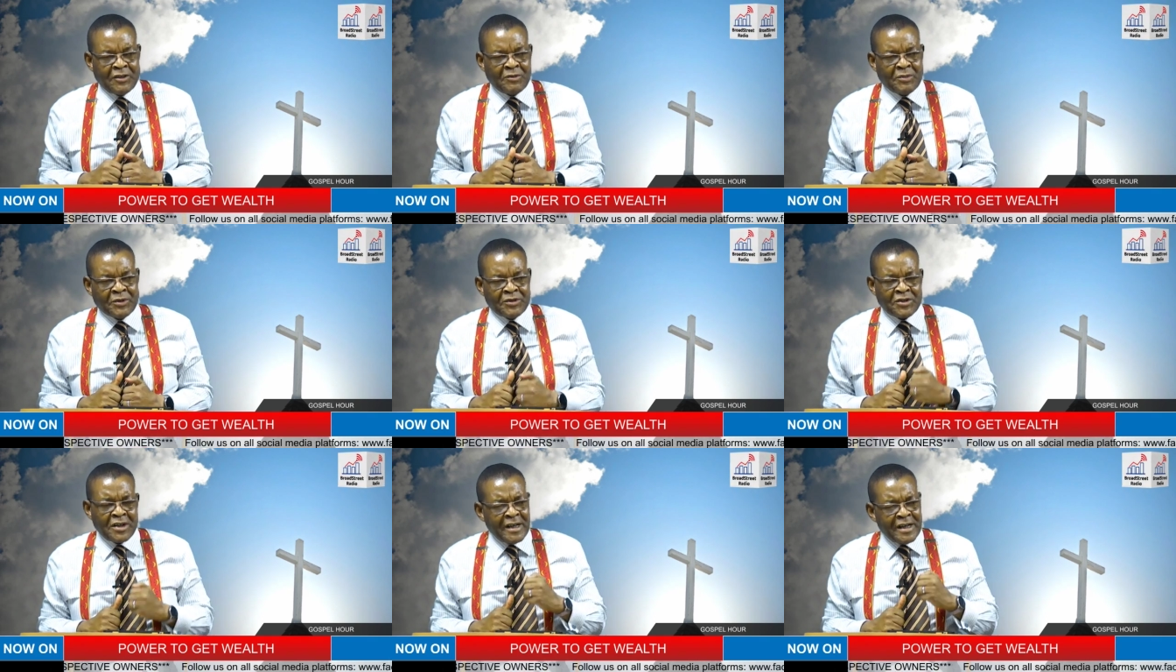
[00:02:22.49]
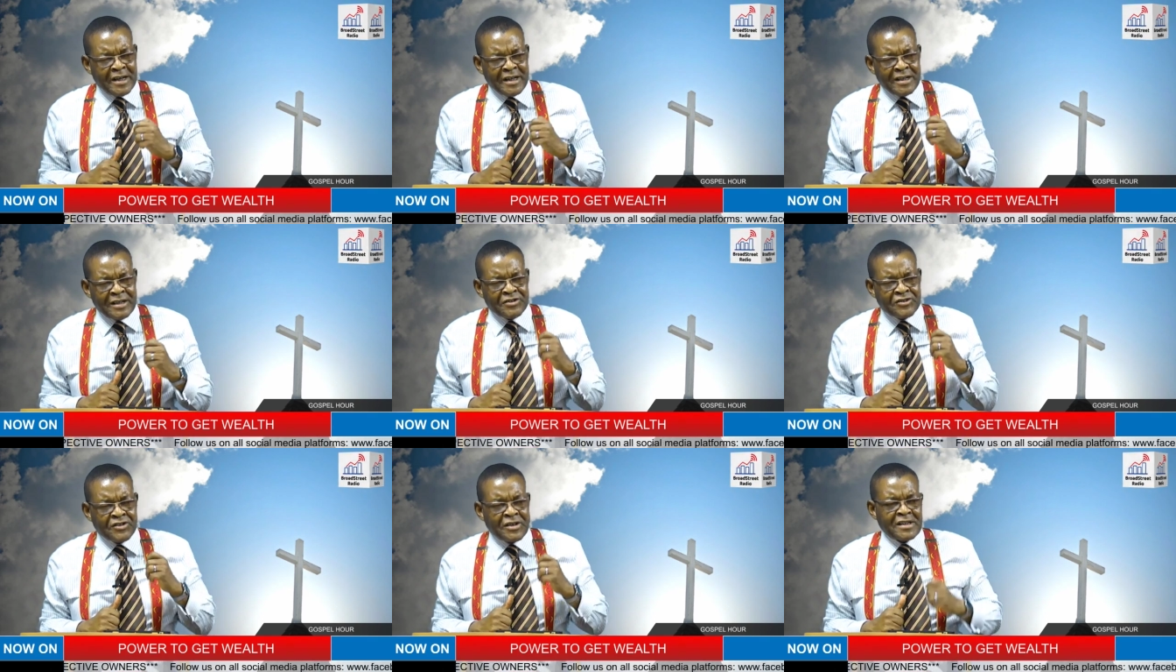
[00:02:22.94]
But
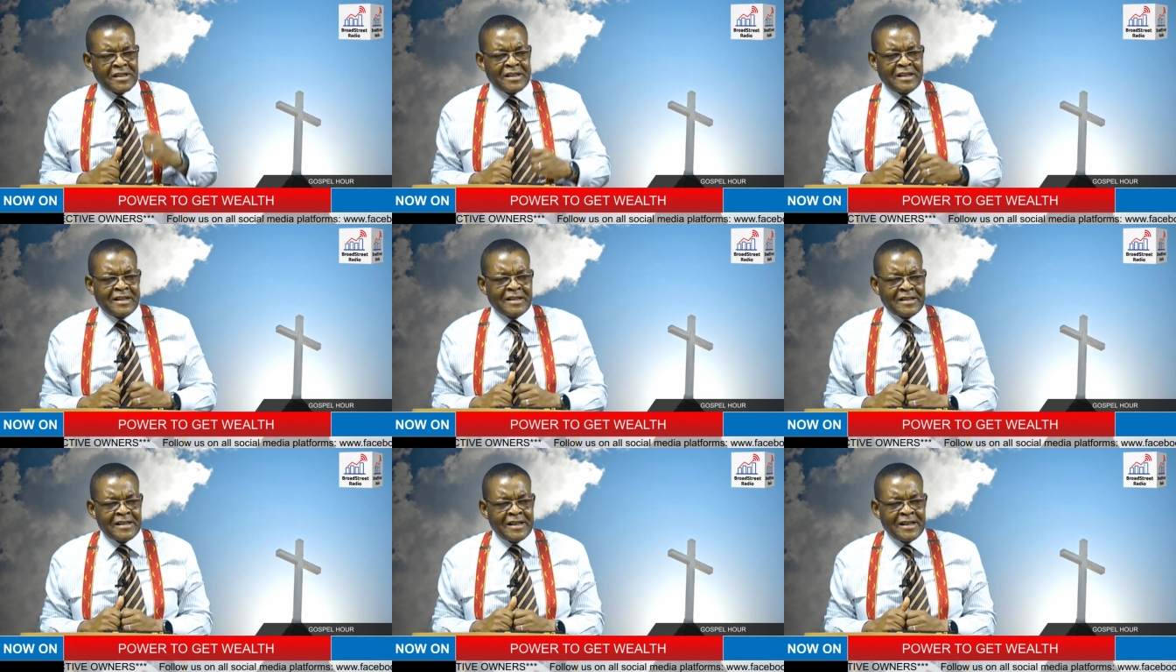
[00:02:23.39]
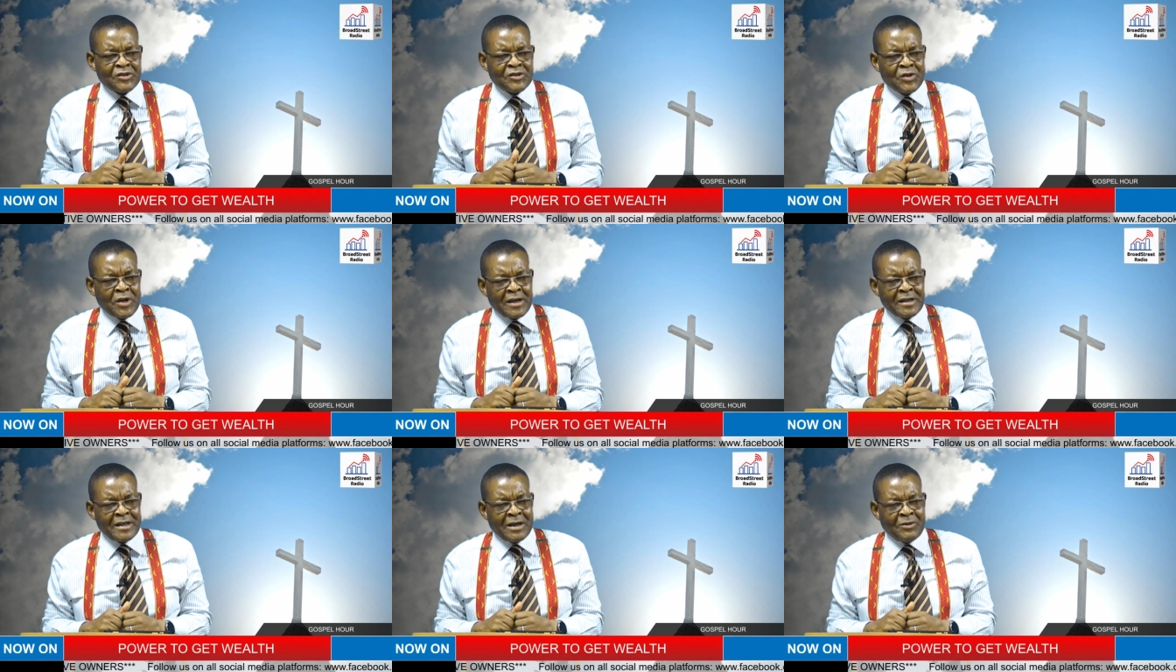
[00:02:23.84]
interestingly, CSU
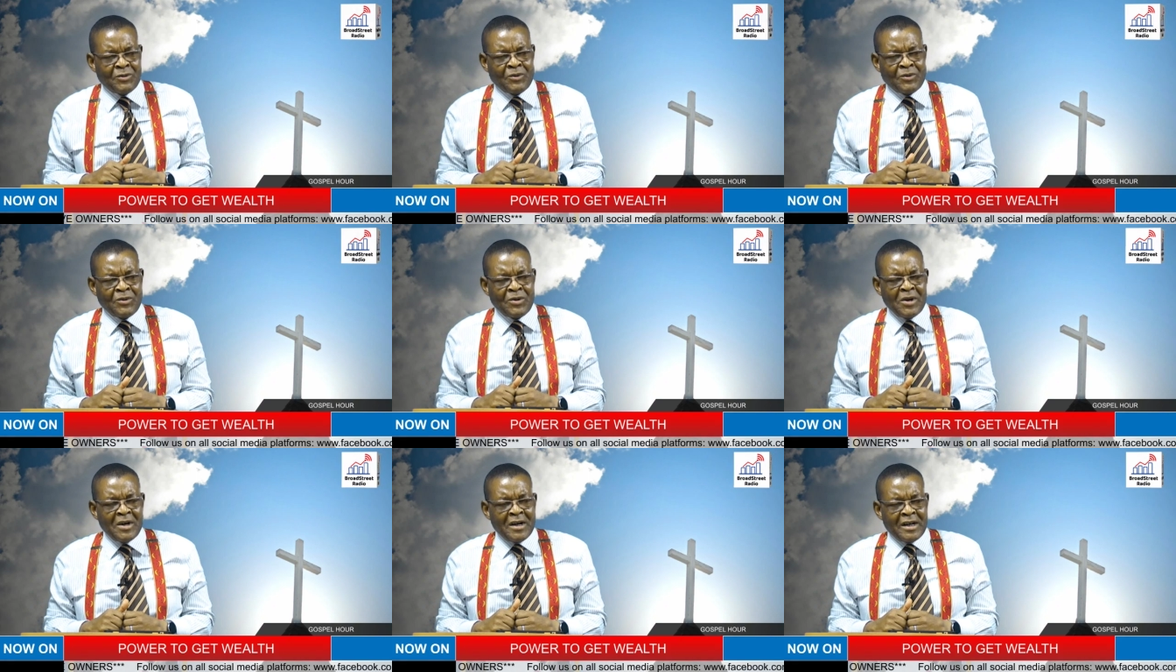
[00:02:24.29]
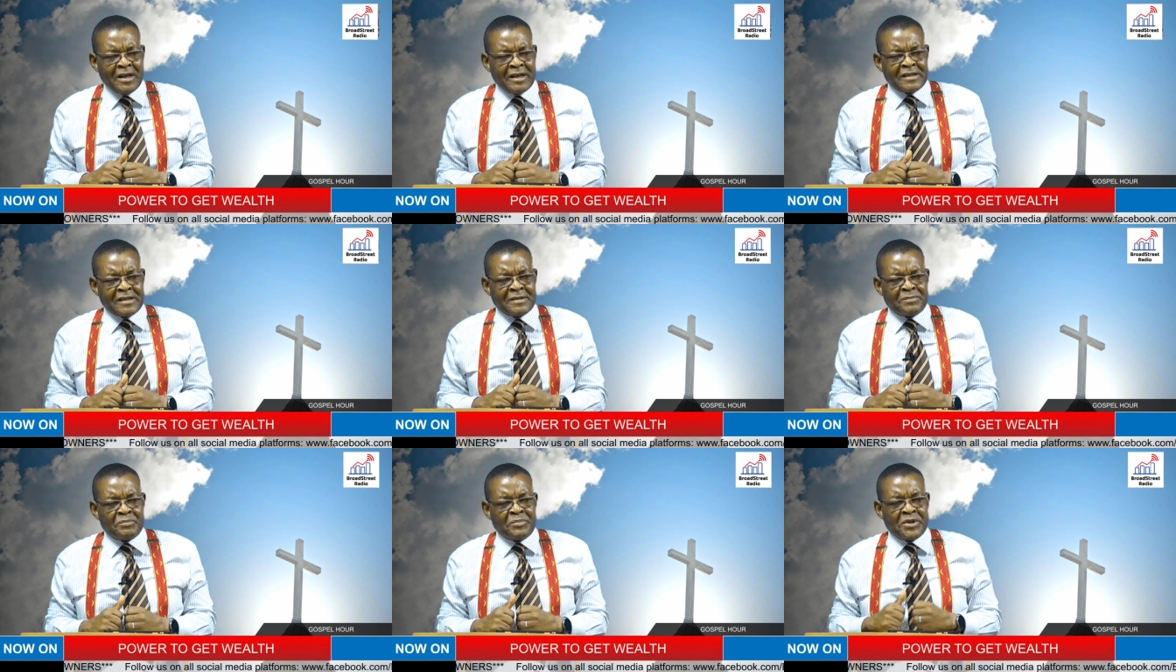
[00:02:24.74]
Anyang
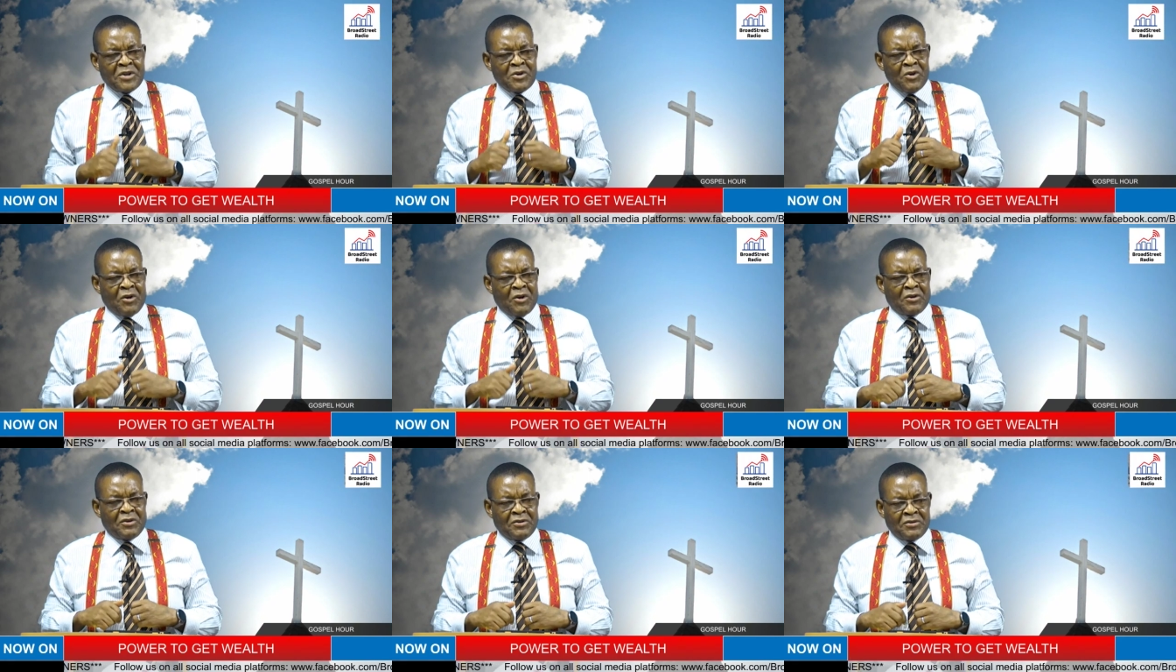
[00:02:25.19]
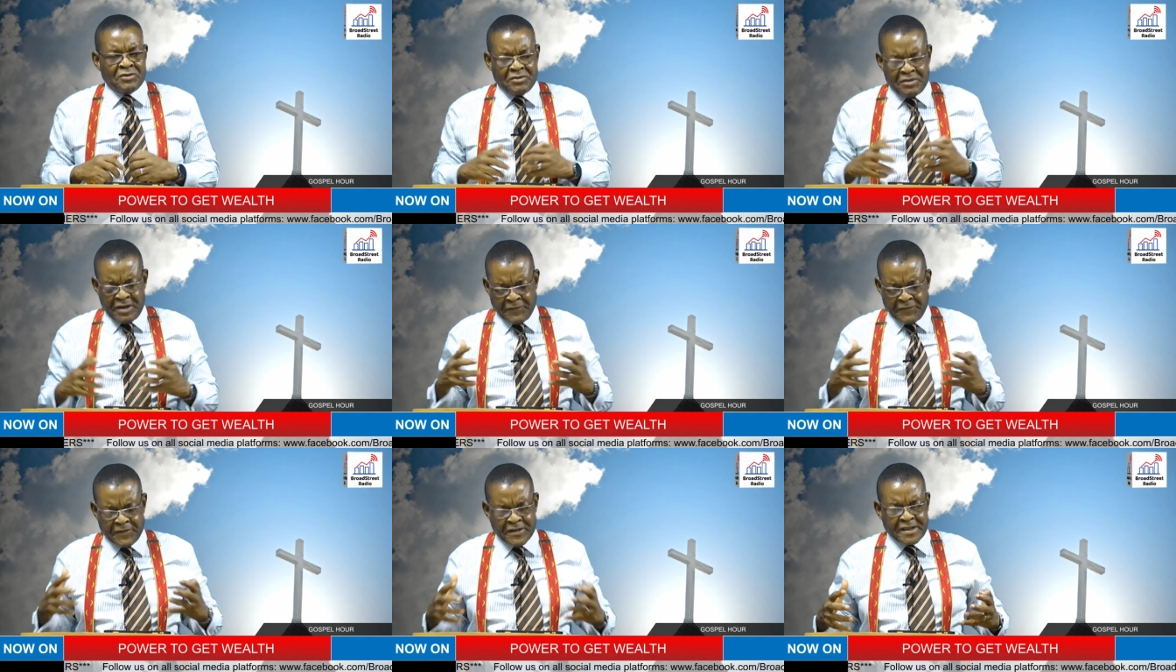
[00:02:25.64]
is beyond the
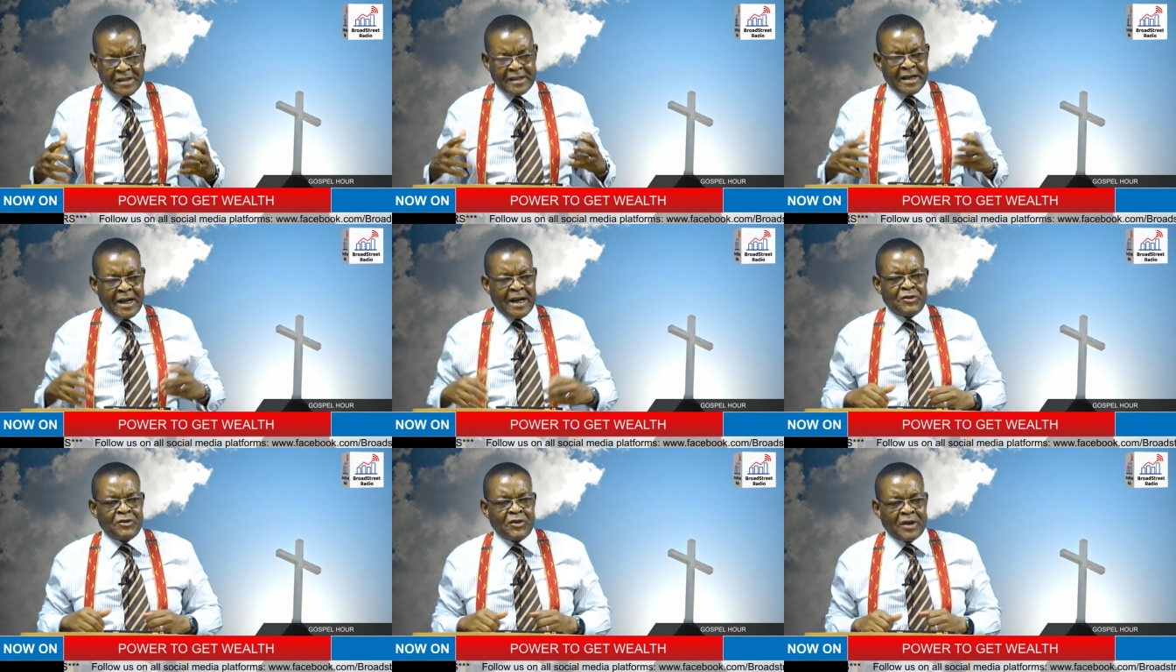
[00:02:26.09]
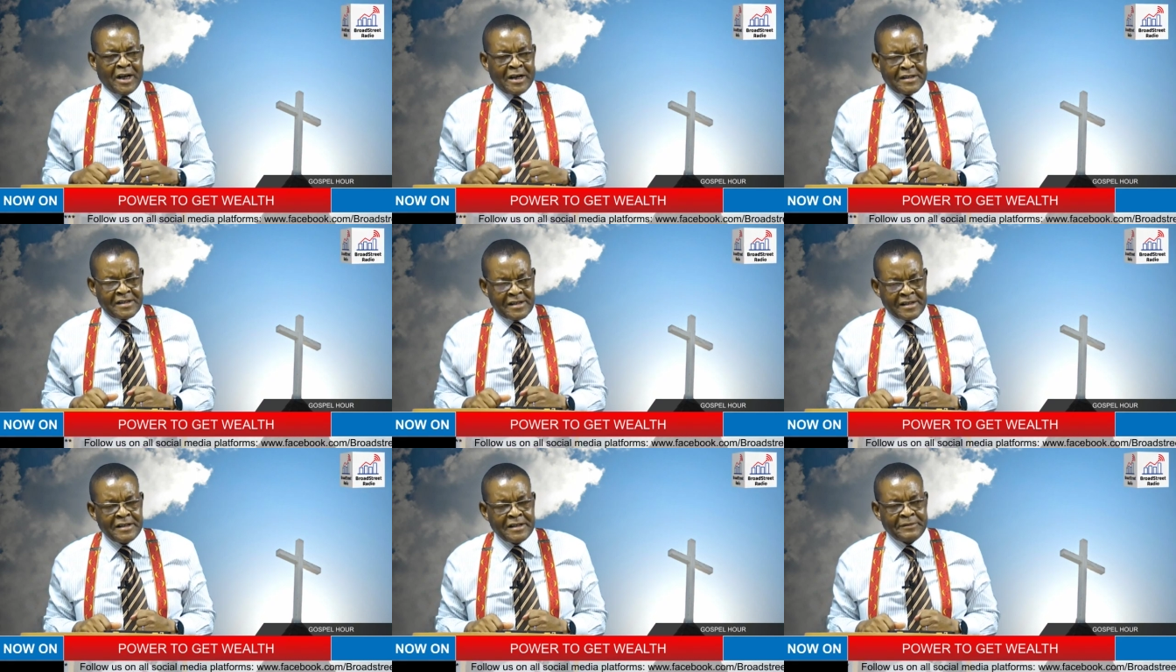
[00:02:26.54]
physical you can see.